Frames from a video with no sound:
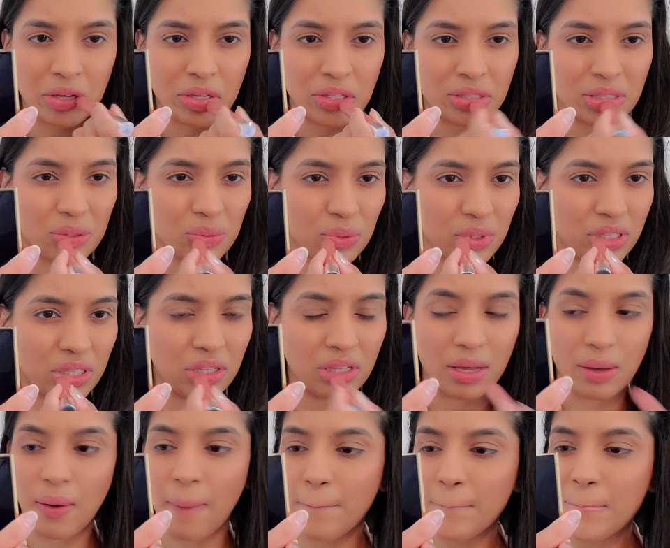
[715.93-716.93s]
It's really
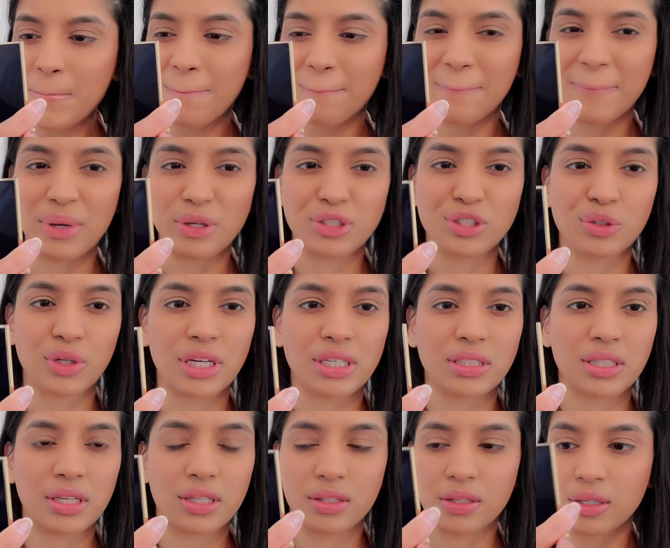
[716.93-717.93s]
like
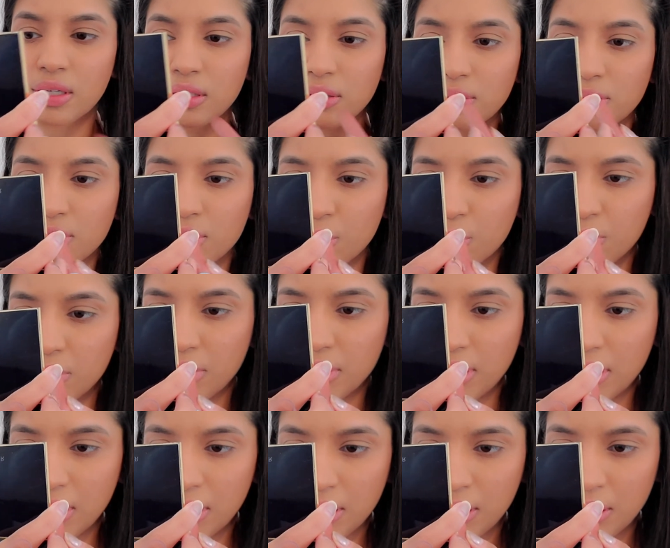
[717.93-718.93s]
moisturizing and the color is so
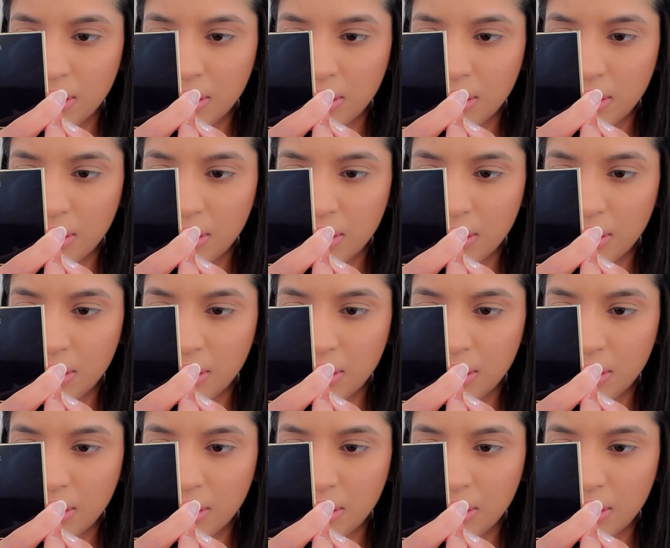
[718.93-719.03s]
pretty.